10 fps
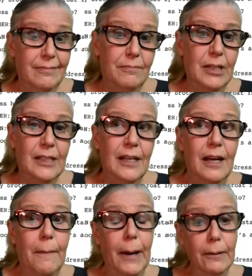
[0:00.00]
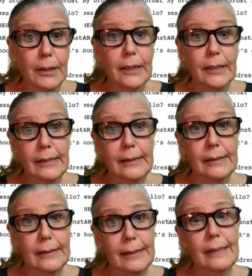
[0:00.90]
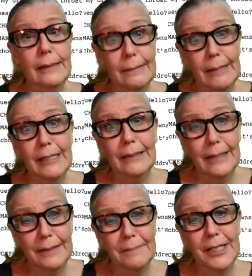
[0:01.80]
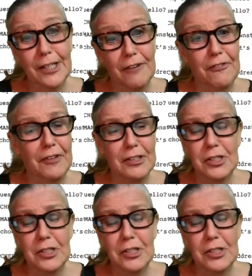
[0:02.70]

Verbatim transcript: but apparently they they make a lot of money off of it.